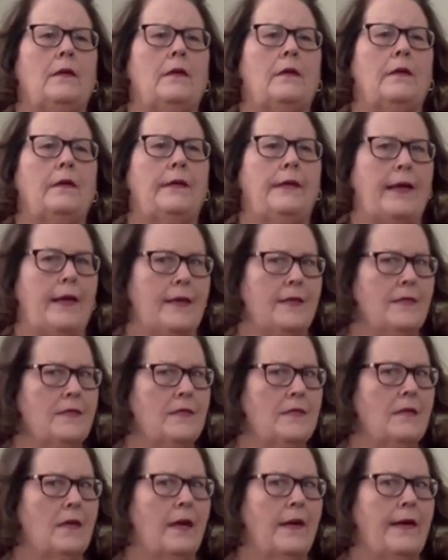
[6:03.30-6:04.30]

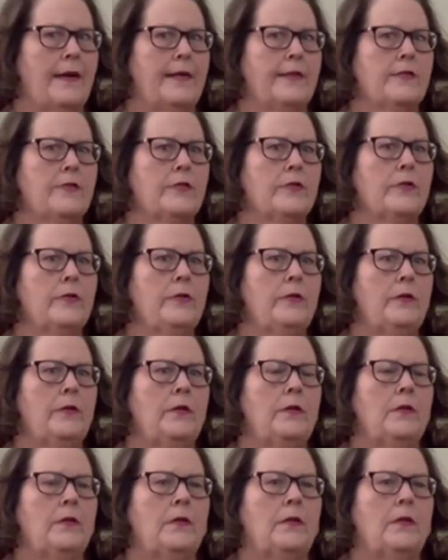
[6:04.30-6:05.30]
Yes, I answered.
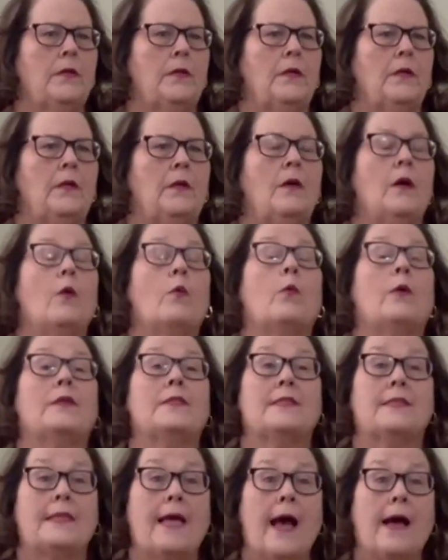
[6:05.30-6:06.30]
Well,
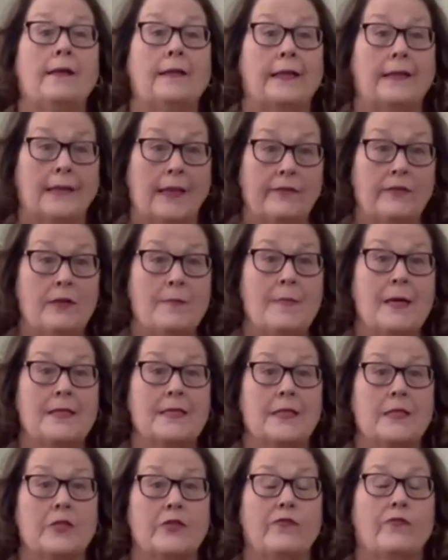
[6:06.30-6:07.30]
Sally left a
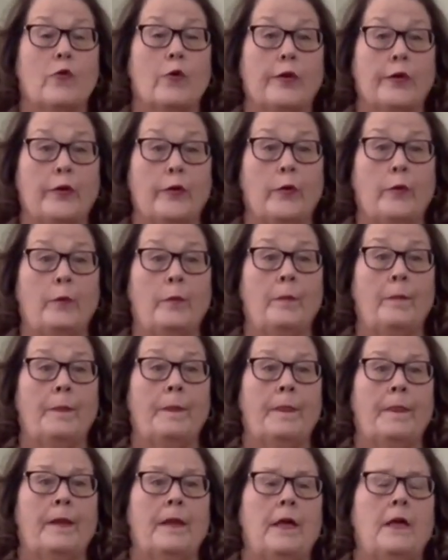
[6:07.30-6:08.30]
message for you.
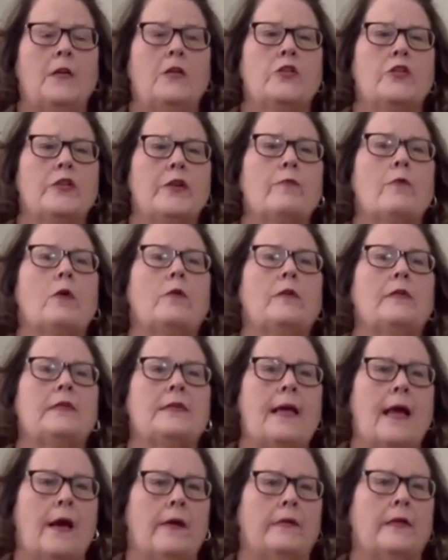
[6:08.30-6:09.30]
She wrote it
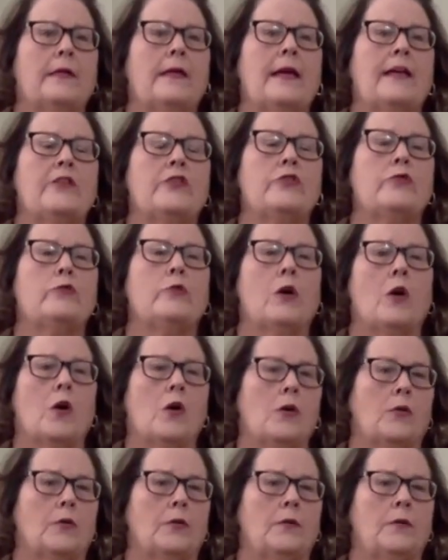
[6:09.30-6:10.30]
down in case you
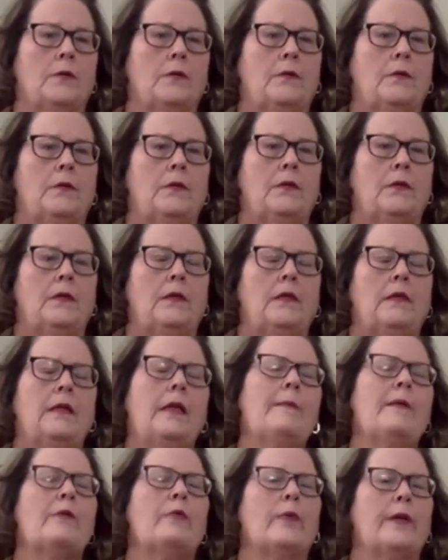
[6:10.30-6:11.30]
called.
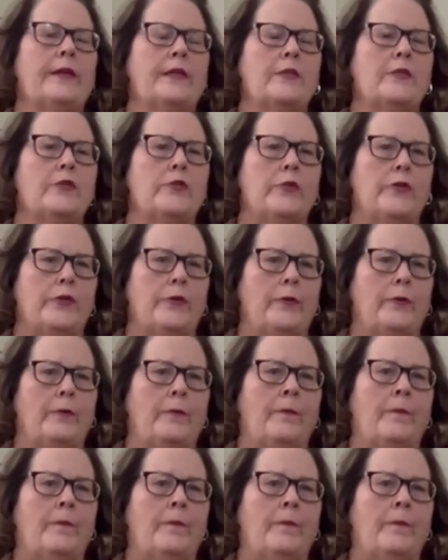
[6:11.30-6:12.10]
Let me read it to you.